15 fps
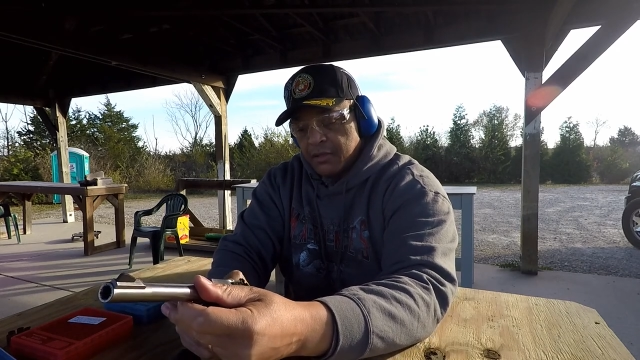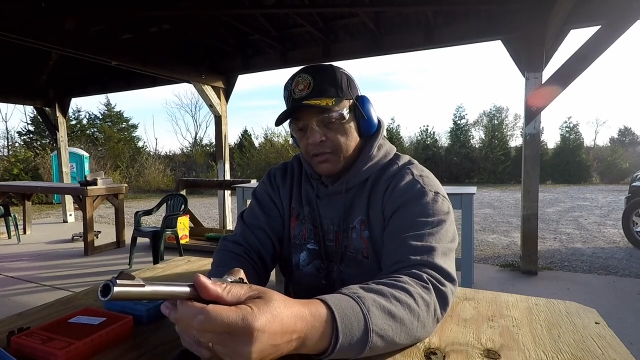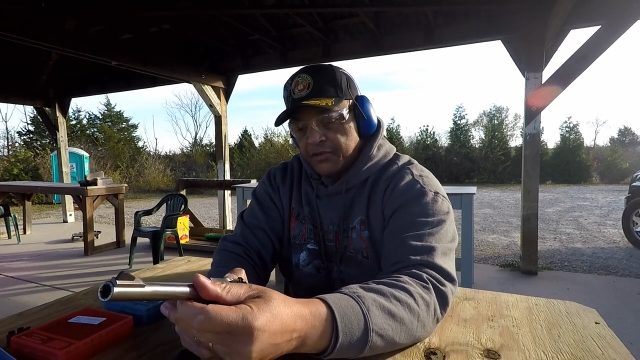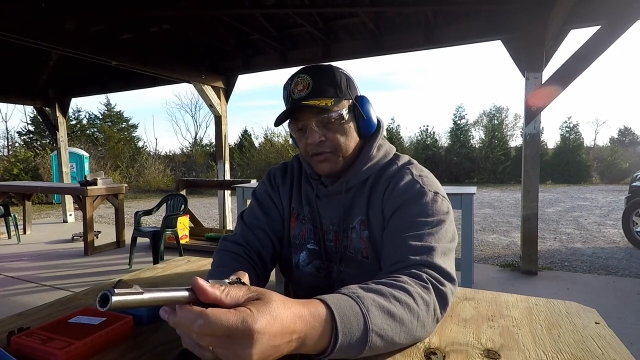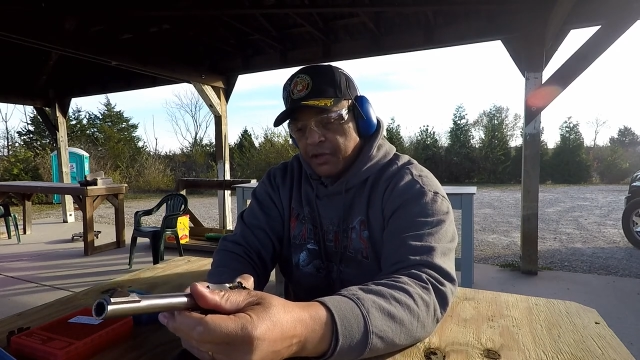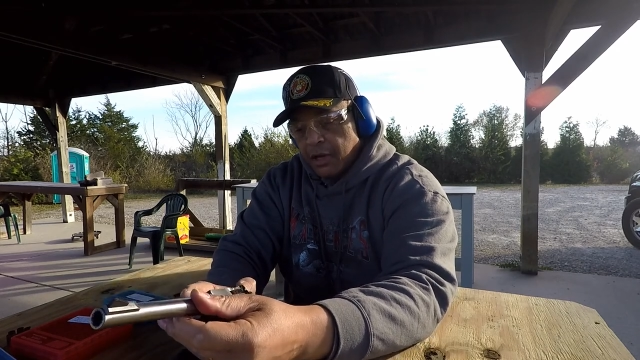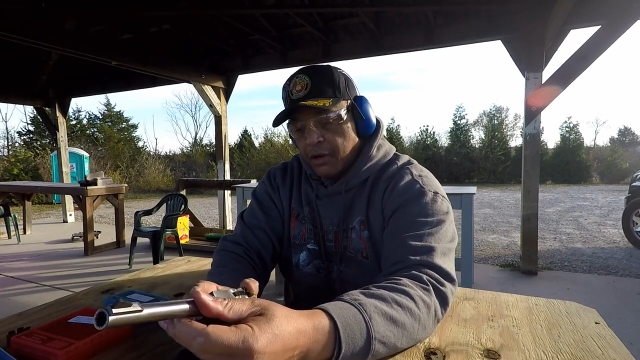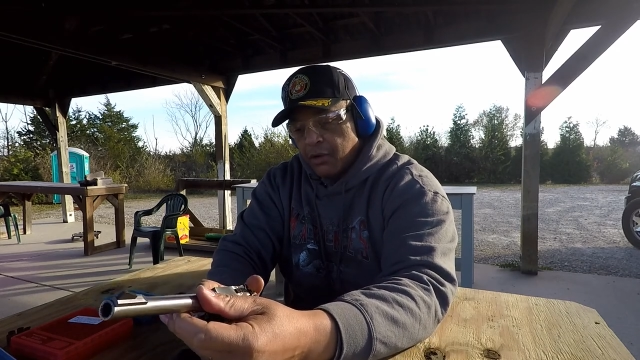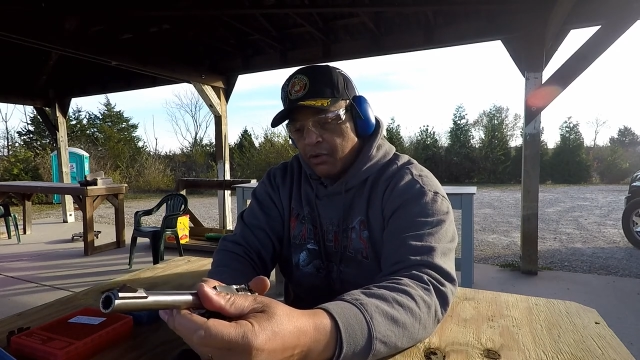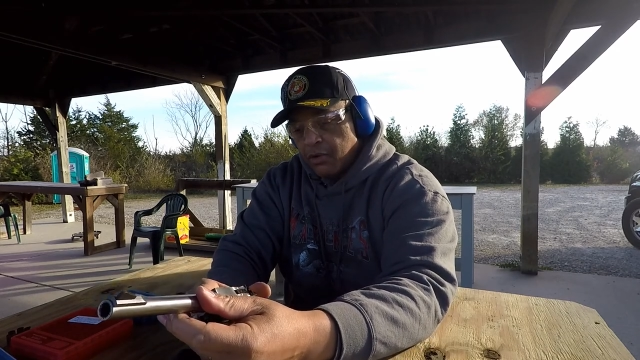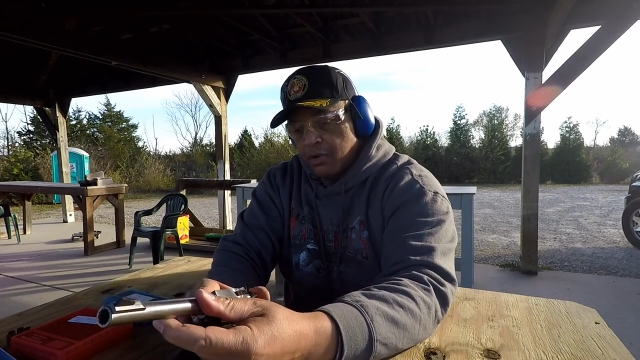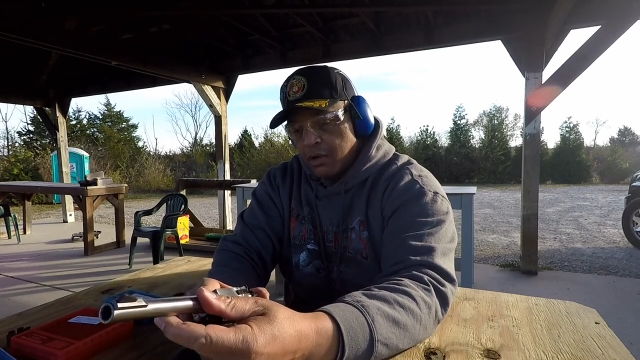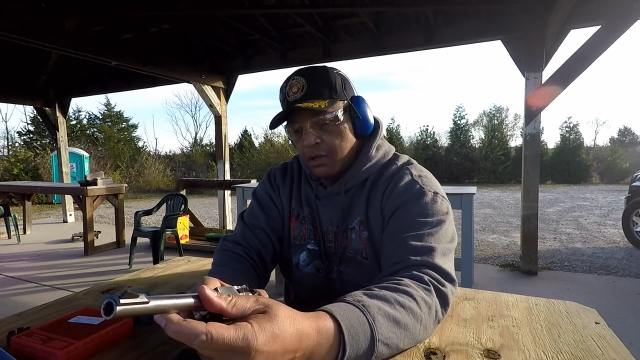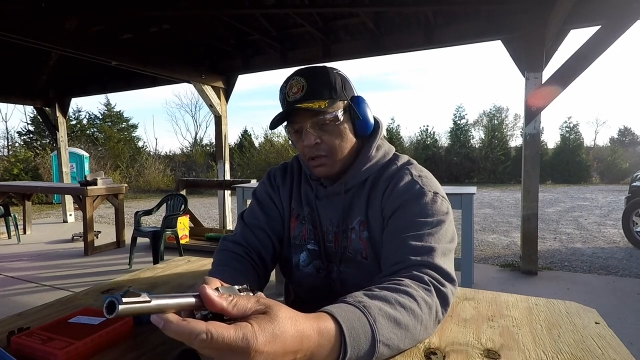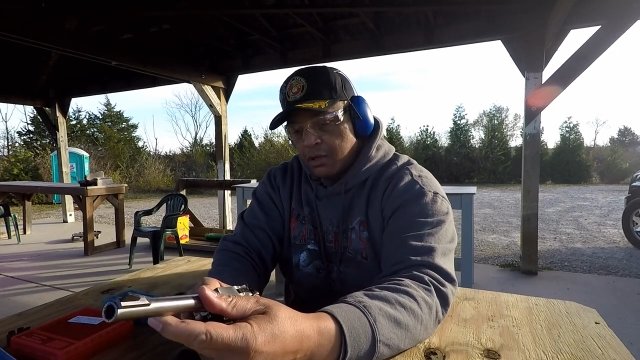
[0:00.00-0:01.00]

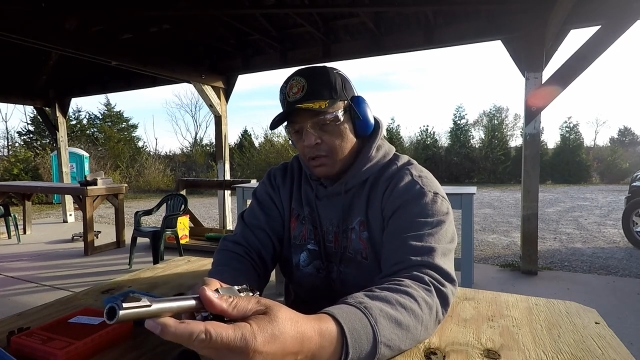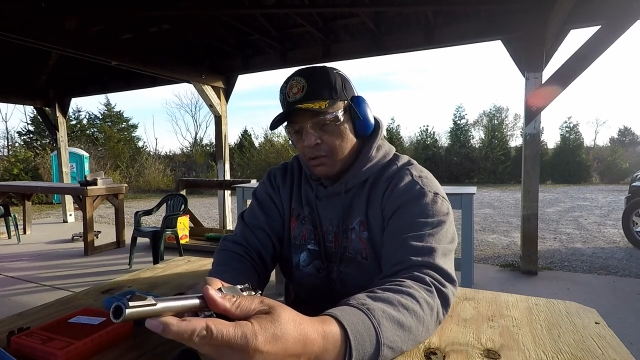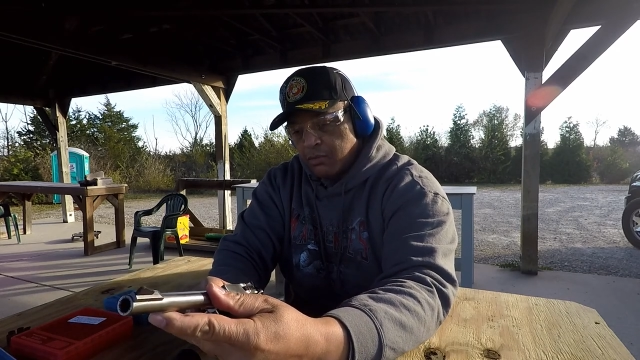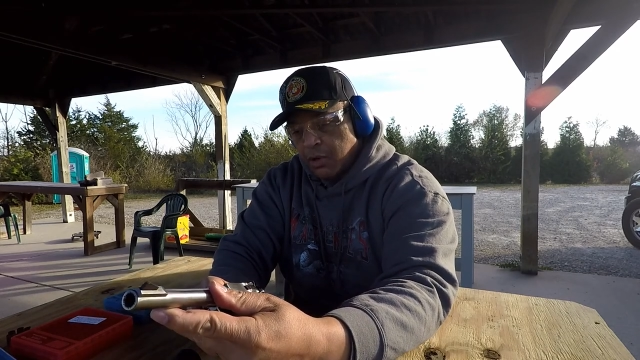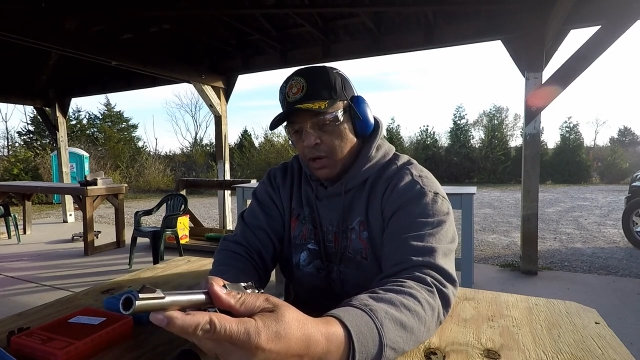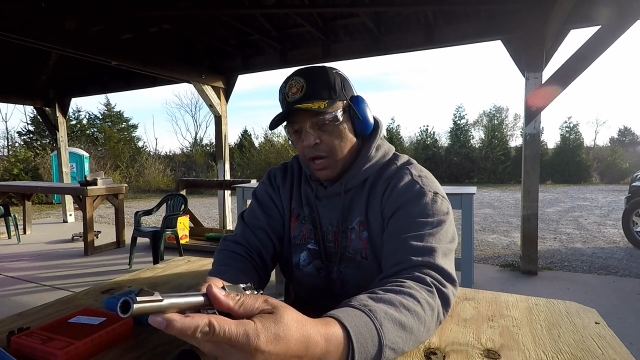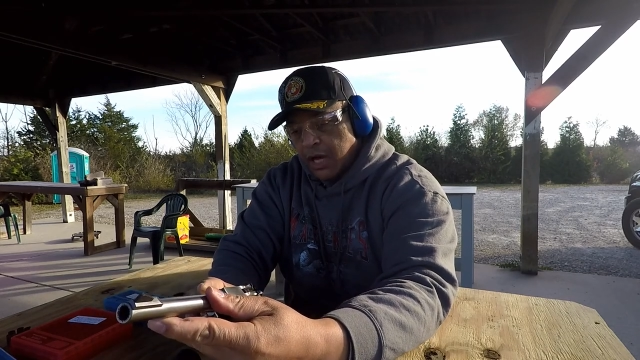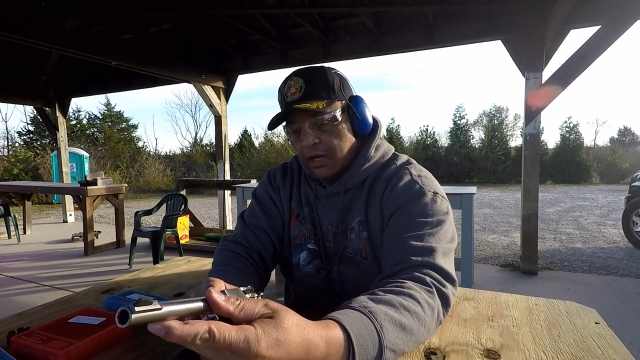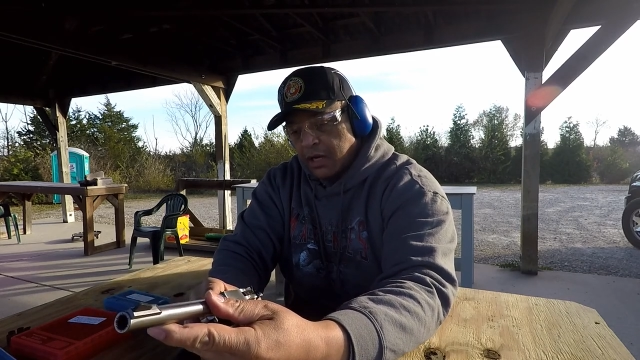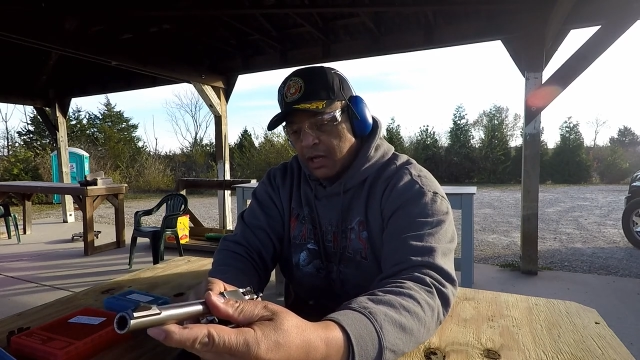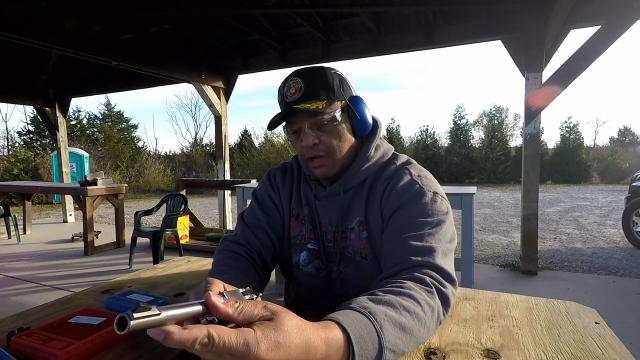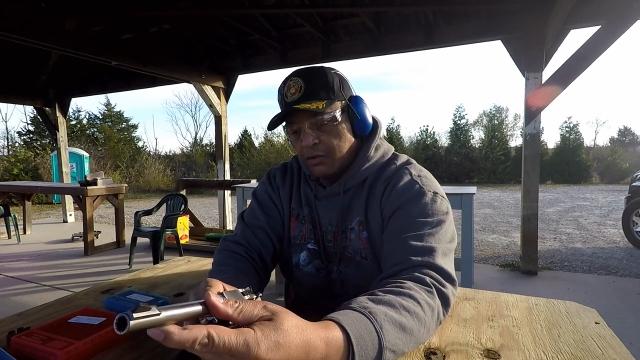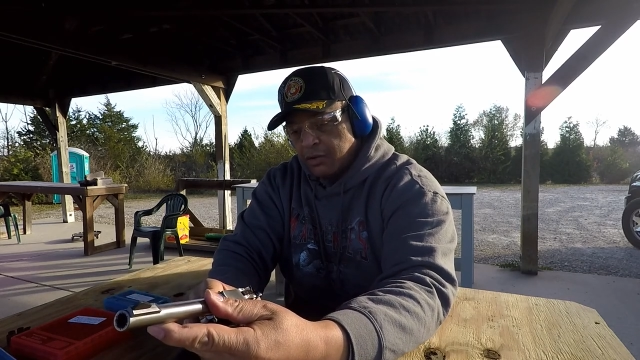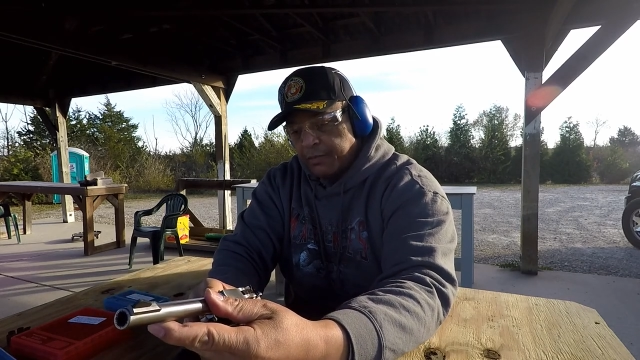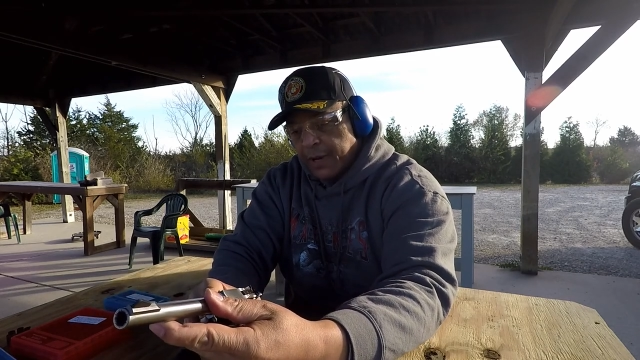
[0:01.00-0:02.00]
So we'll
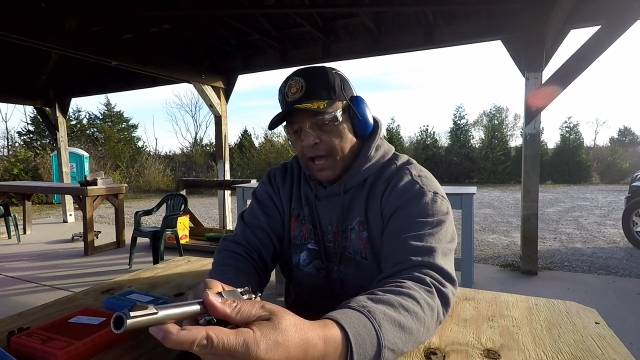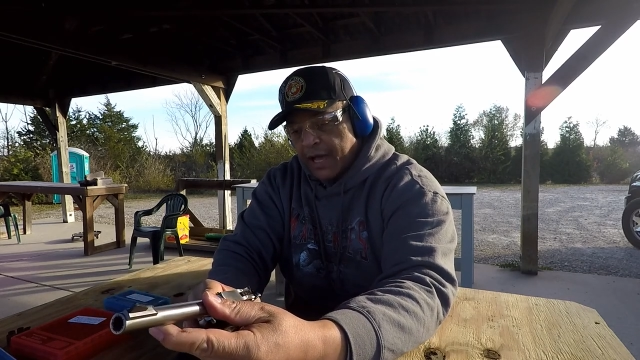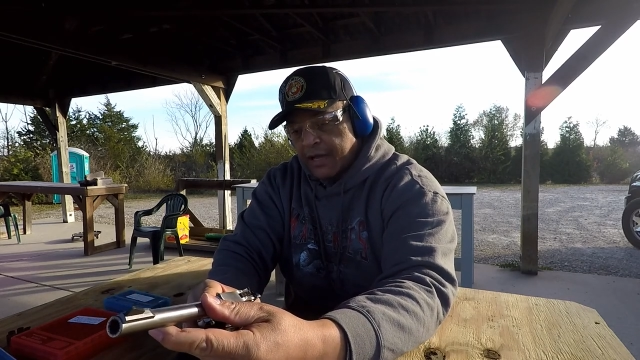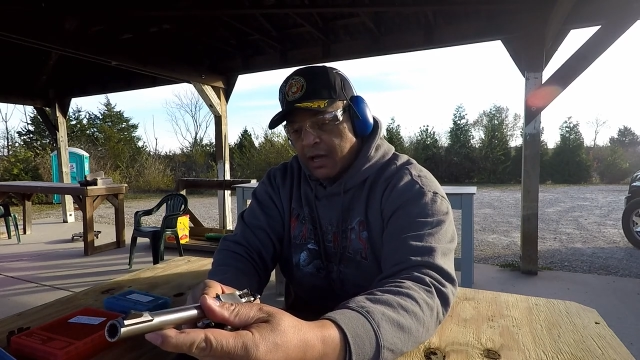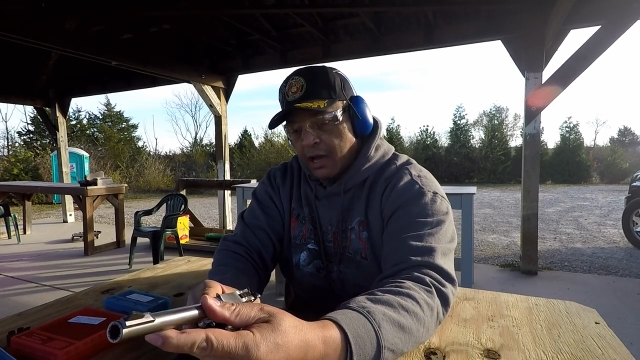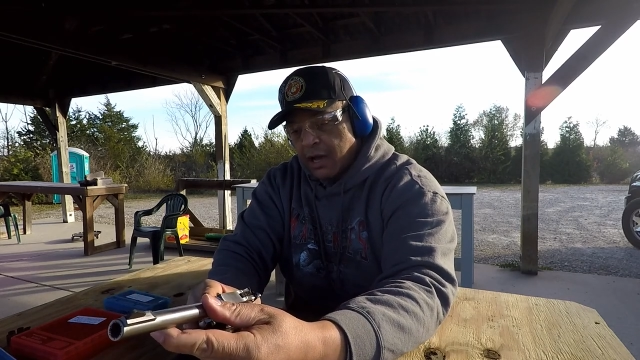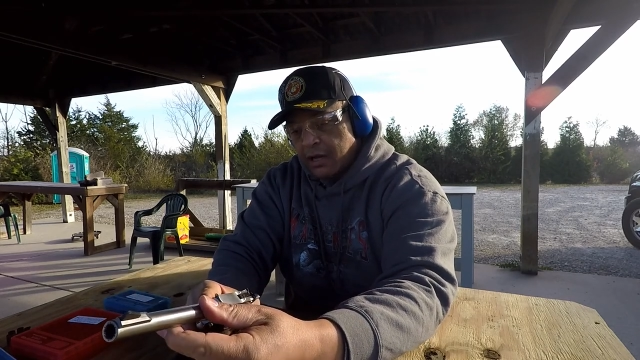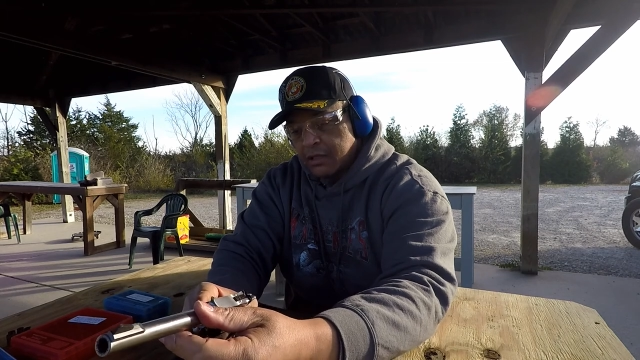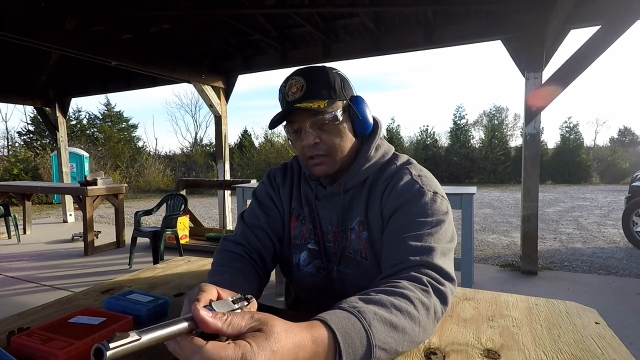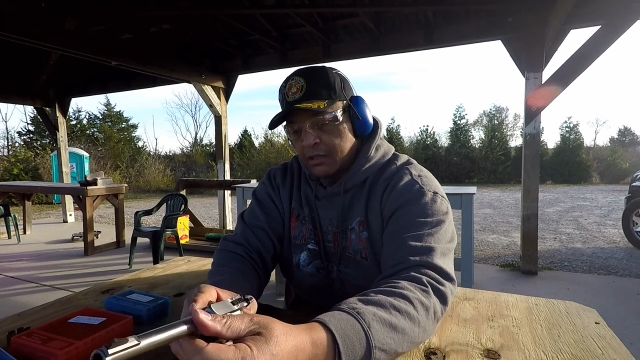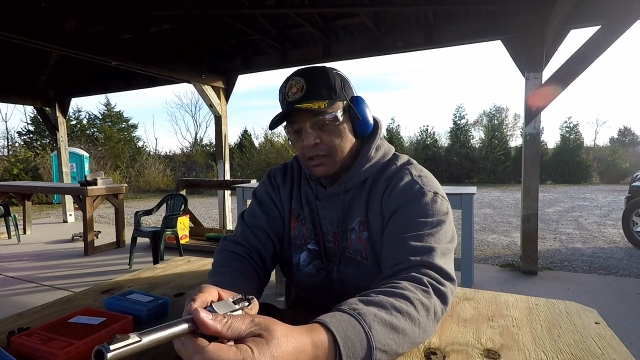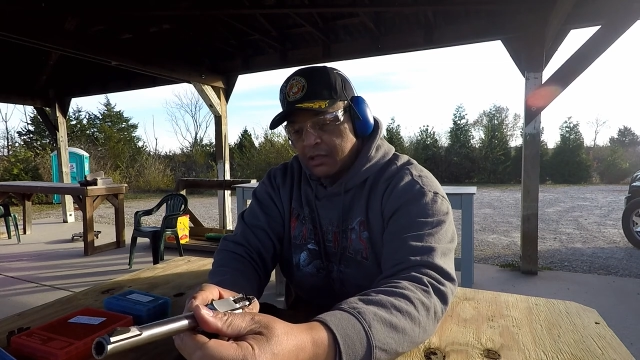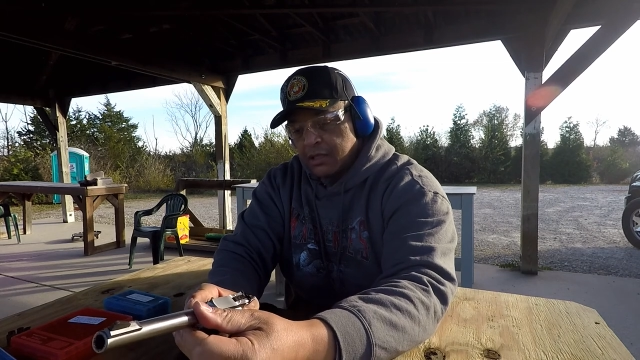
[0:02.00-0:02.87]
unload the Blackhawk.